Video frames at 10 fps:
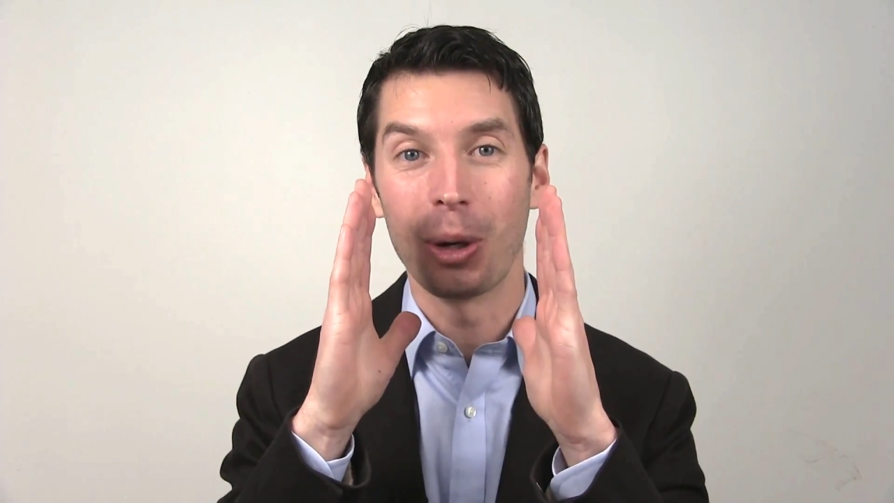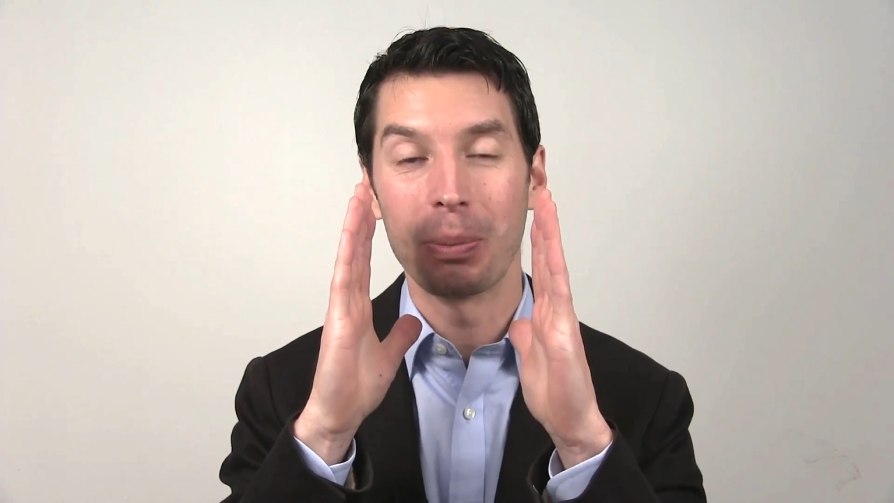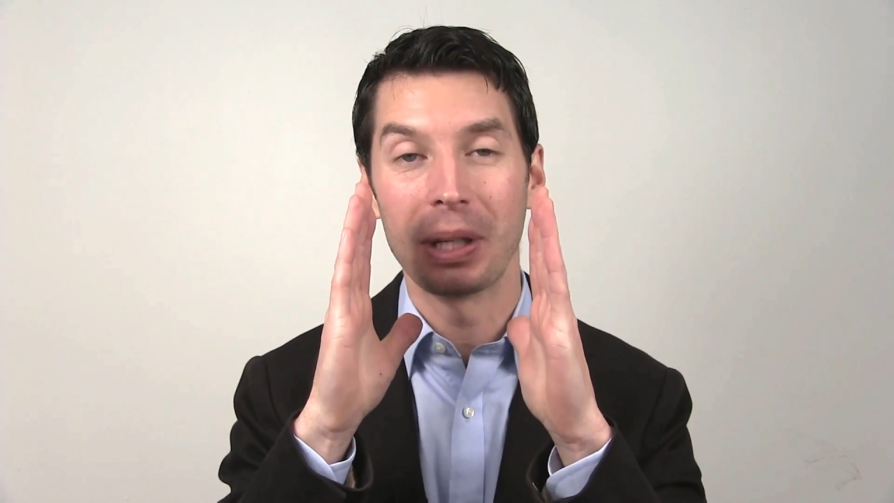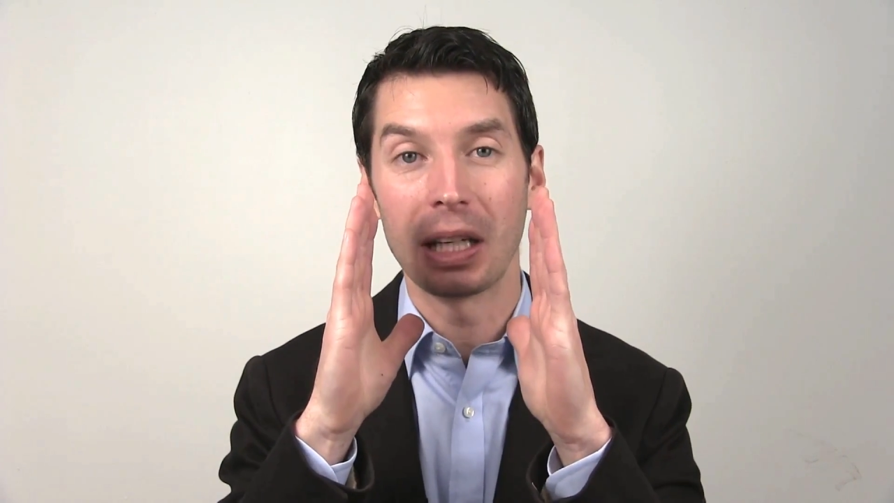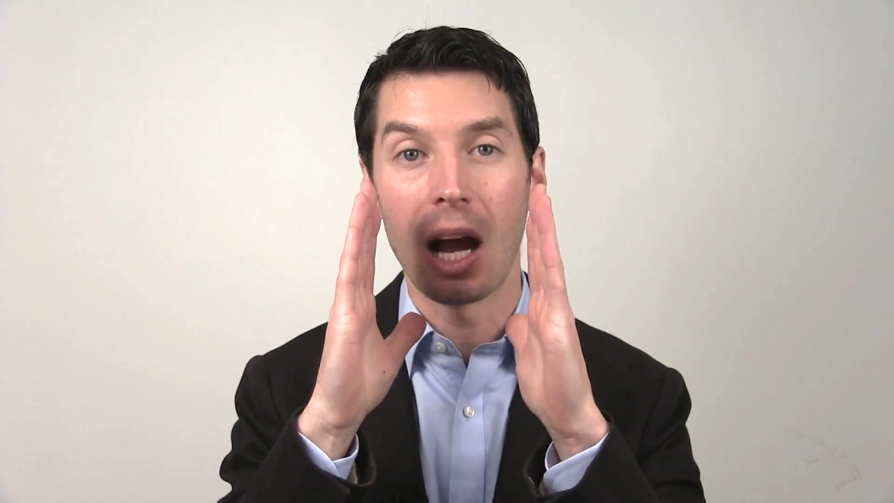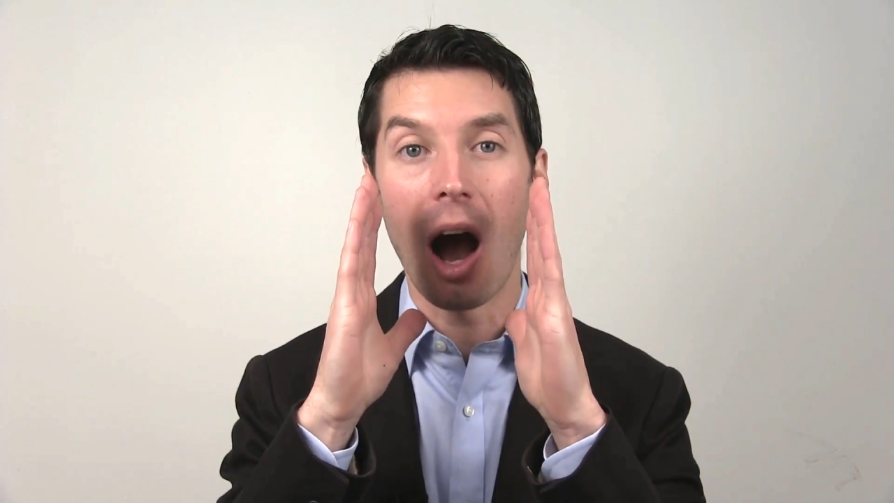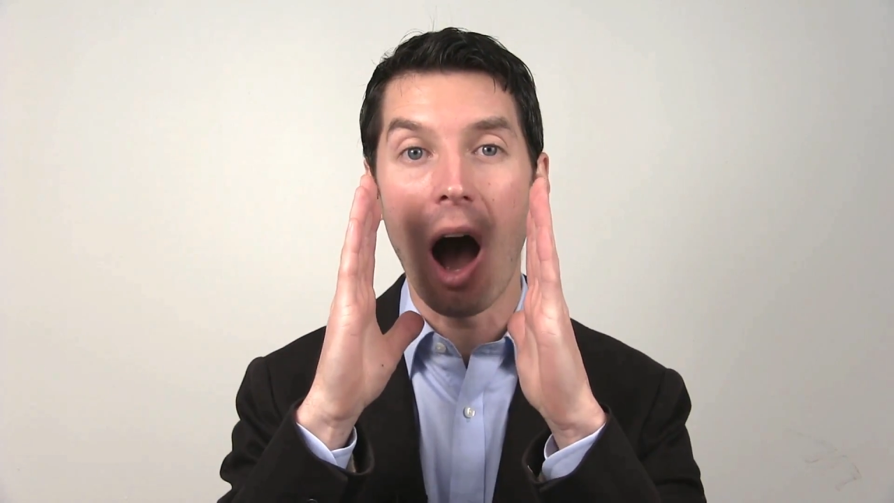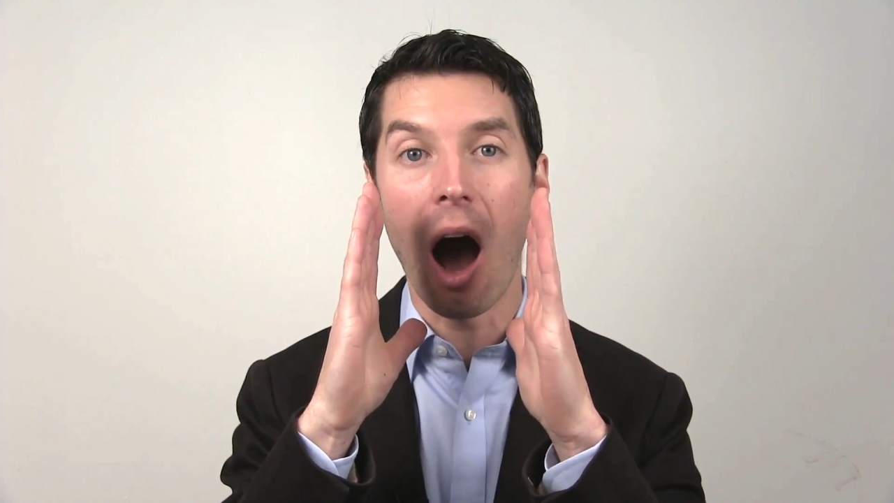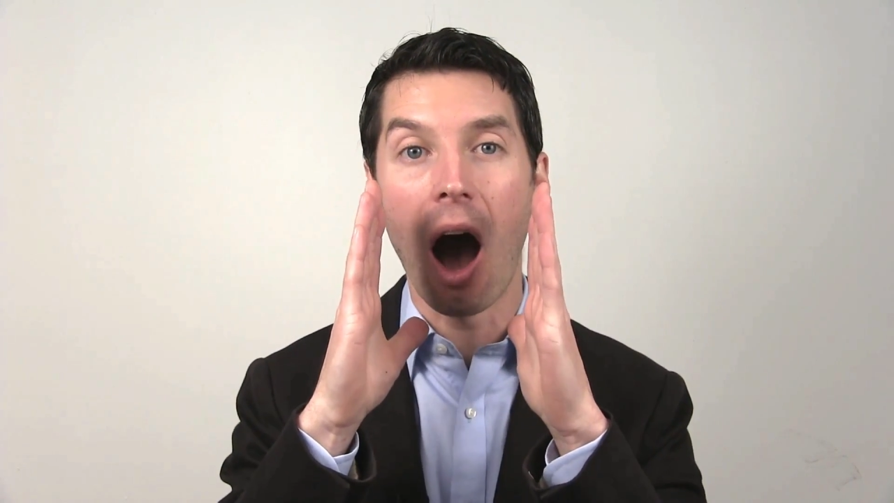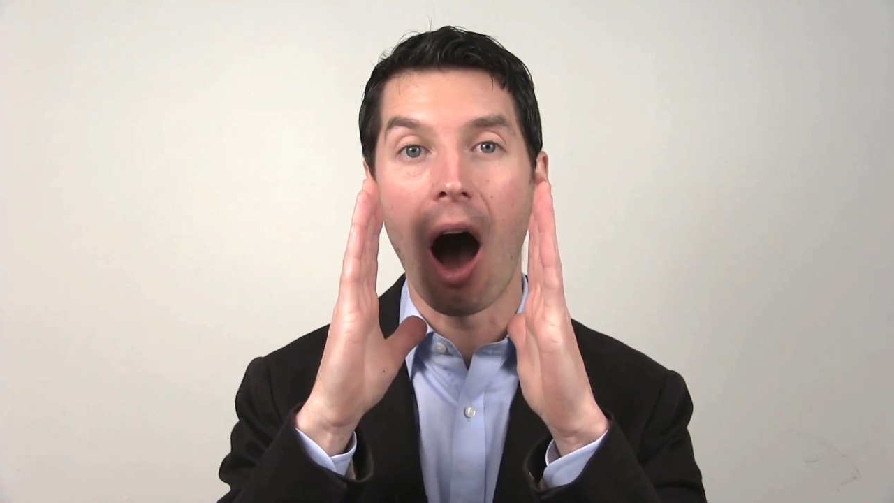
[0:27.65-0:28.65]
opening,
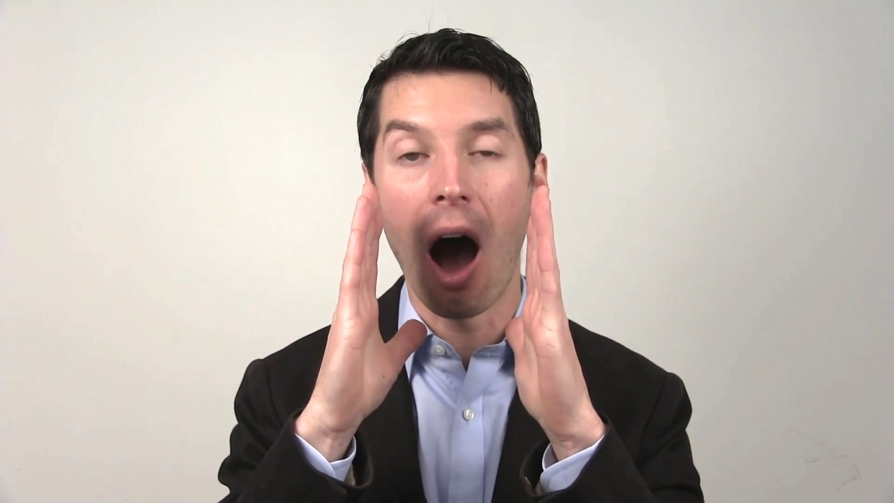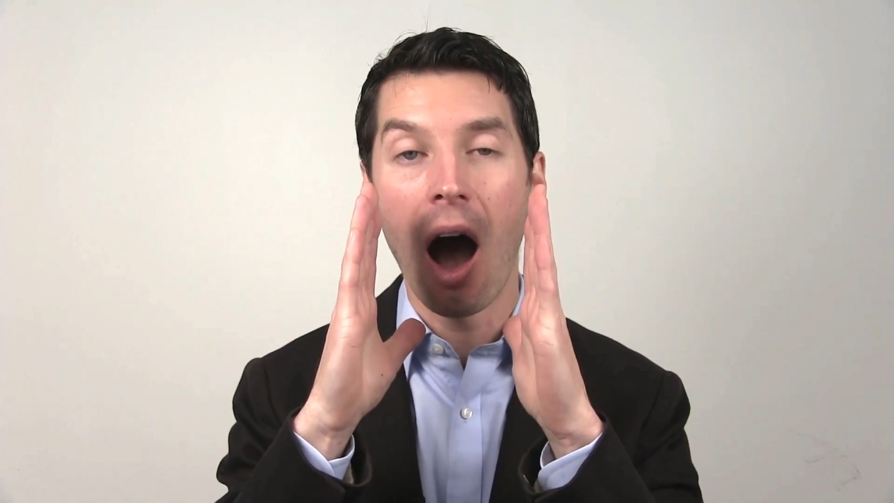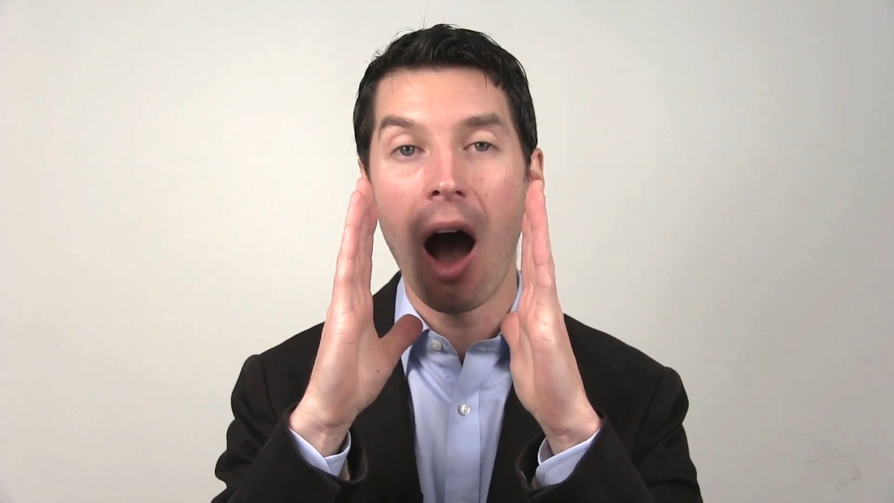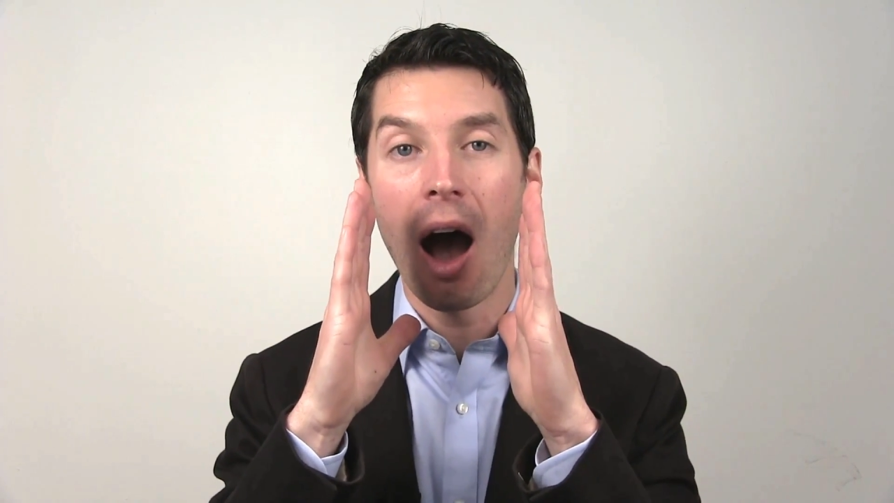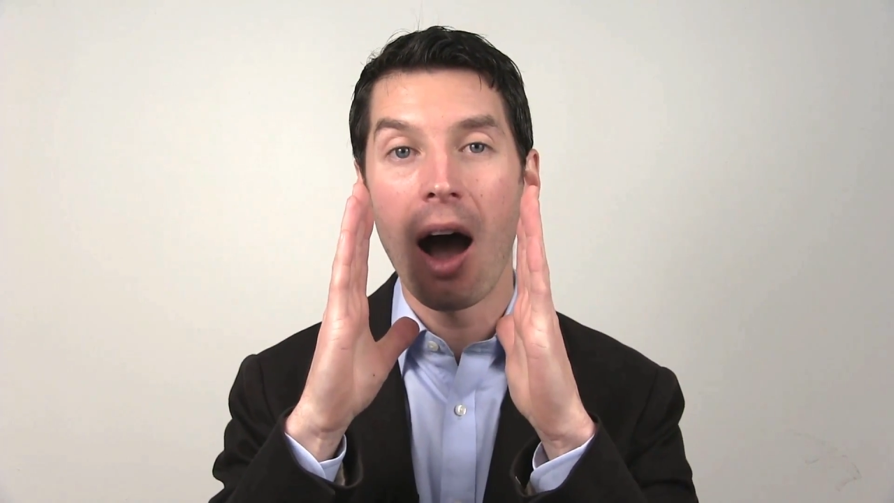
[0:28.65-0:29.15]
ah,